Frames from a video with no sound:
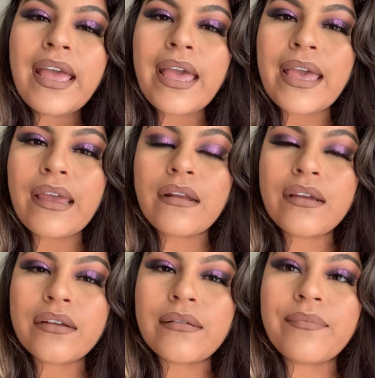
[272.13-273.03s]
And
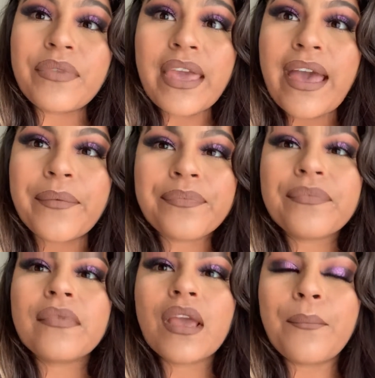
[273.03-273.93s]
yeah,
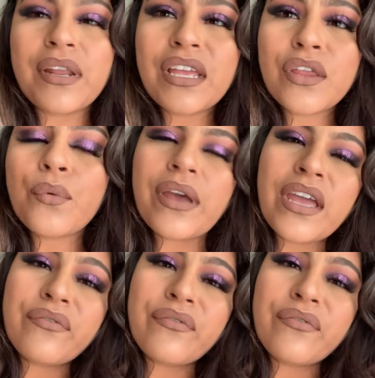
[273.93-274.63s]
but either way,